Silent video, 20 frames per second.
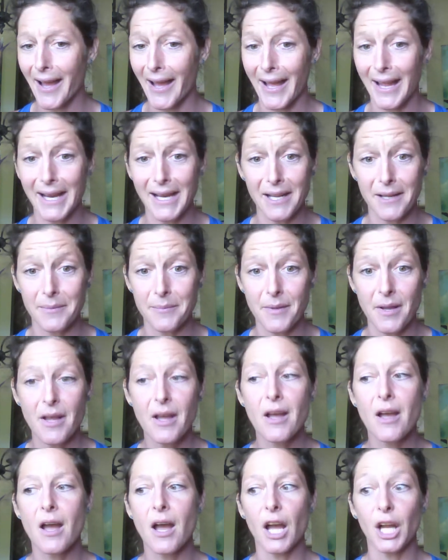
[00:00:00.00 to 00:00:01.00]
I am
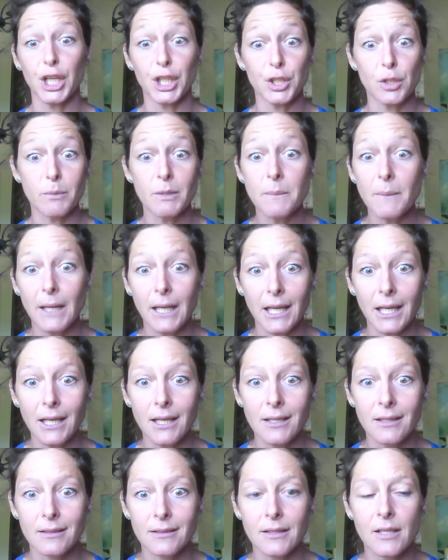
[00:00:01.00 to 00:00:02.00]
a human being